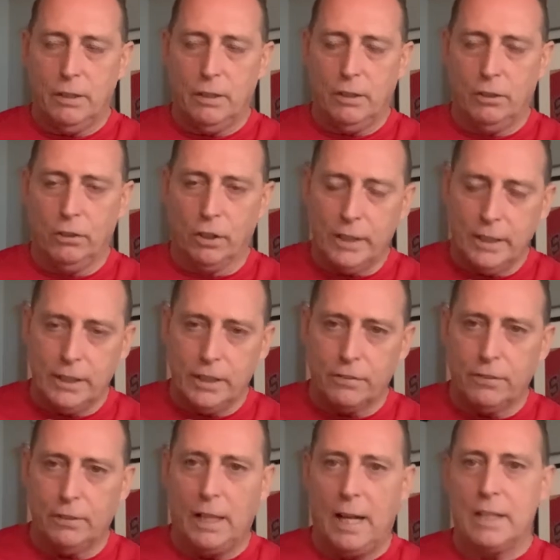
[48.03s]
looked at their
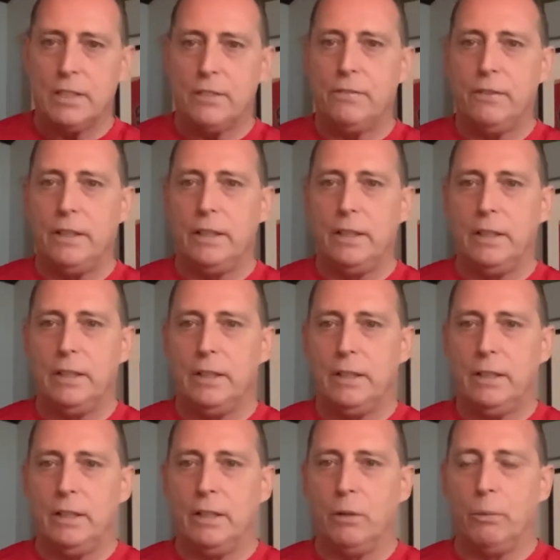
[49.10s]
philosophy.
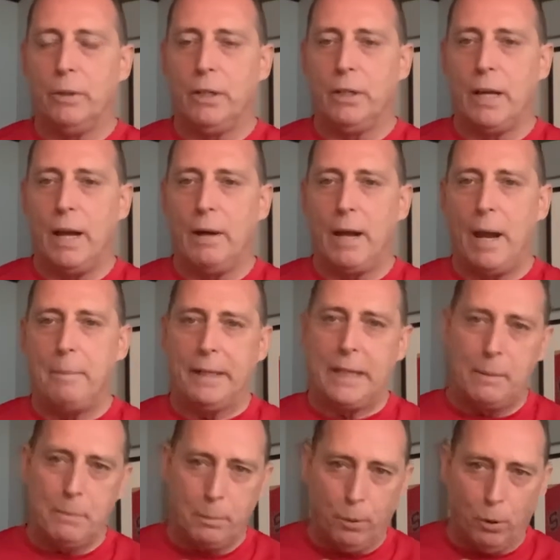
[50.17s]
You know, I
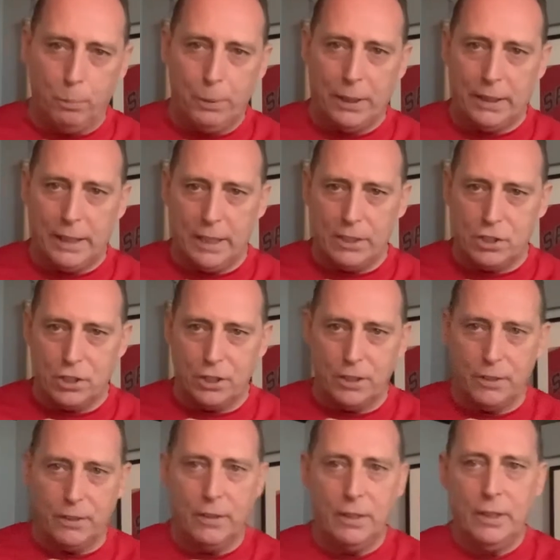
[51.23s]
became a bullpen
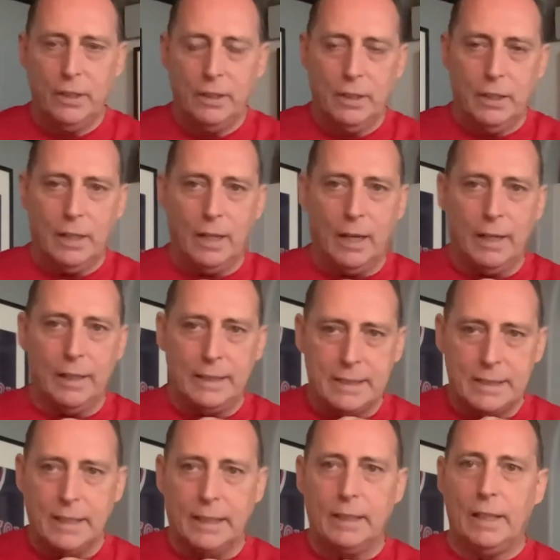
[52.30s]
catcher in
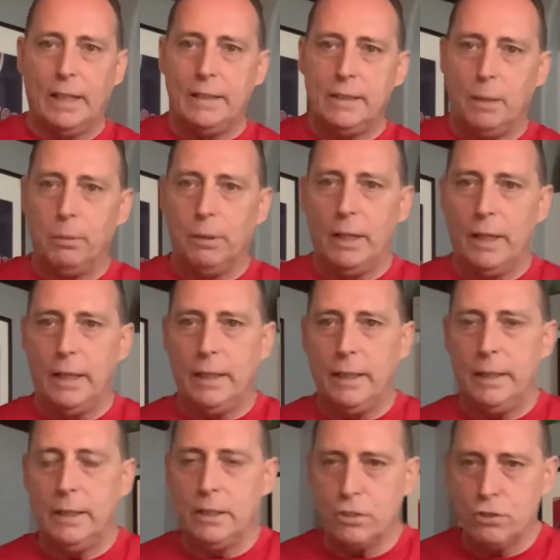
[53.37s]
single A, double A,
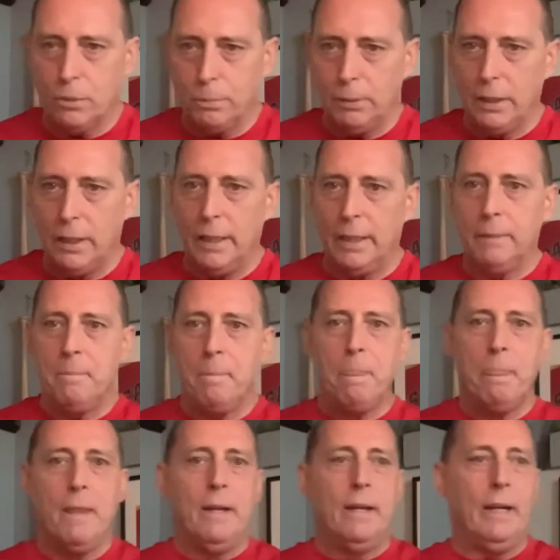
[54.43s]
and triple A.
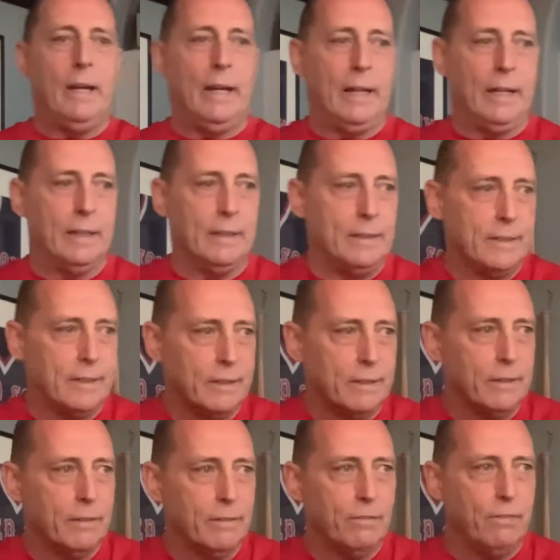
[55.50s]
And
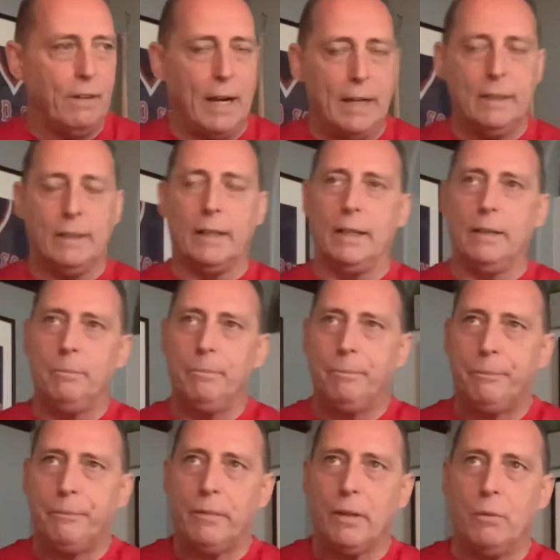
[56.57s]
finally,
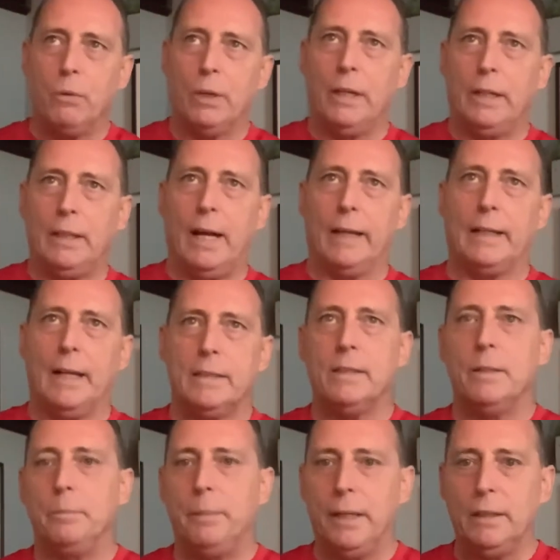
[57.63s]
when I got to
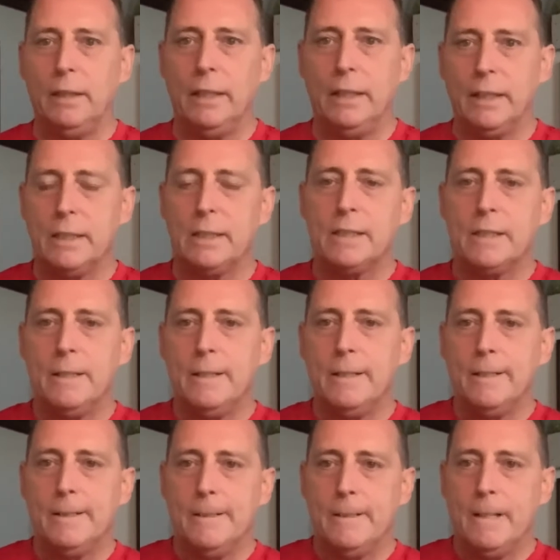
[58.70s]
the big leagues
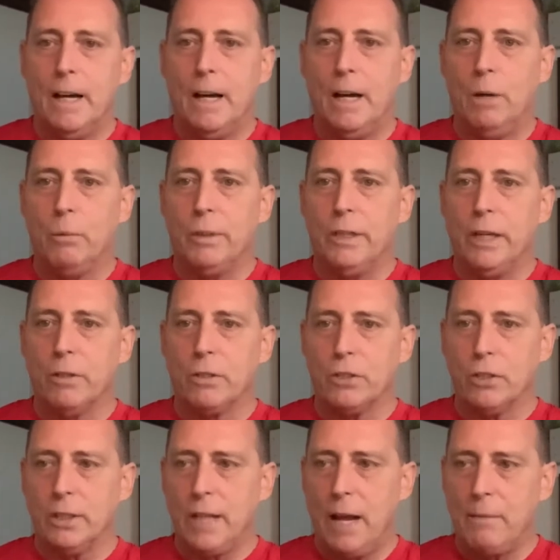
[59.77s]
with the
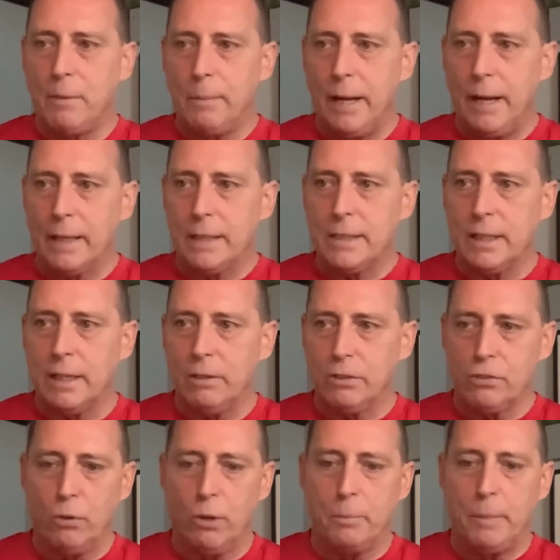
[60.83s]
Arizona Diamondbacks, and I was
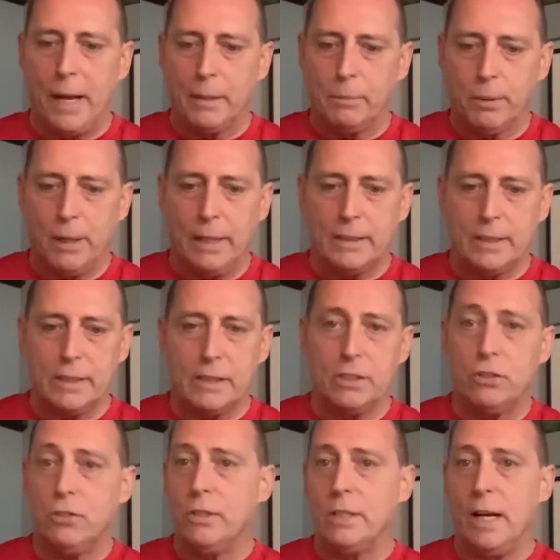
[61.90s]
throwing batting practice in
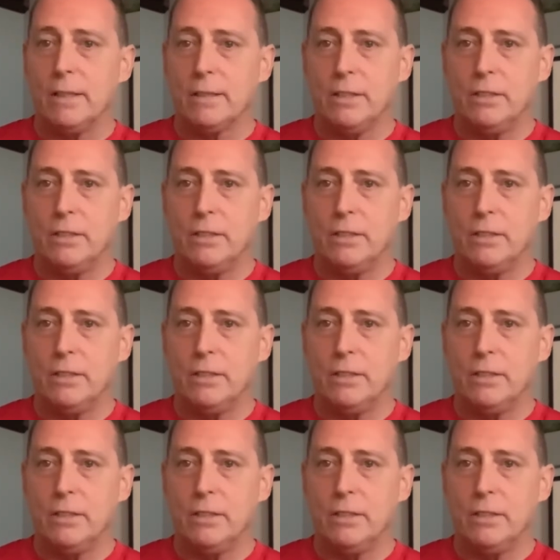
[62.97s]
2000,